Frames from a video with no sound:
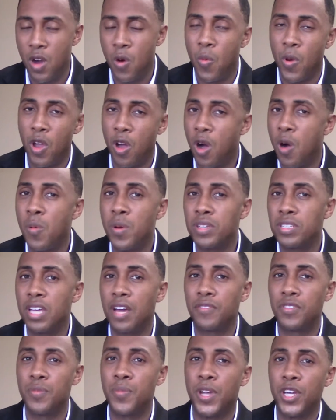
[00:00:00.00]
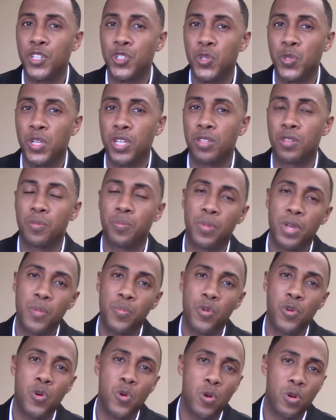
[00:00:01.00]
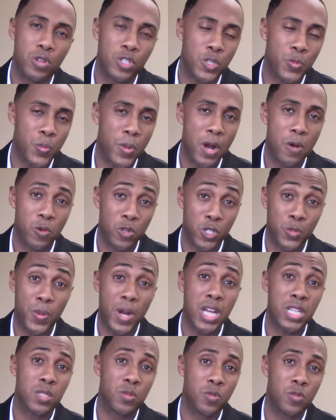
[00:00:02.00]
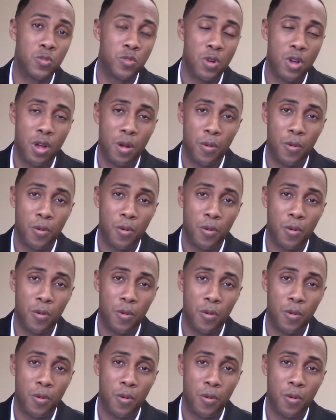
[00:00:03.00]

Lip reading: We always have to make sure that the people who are responsible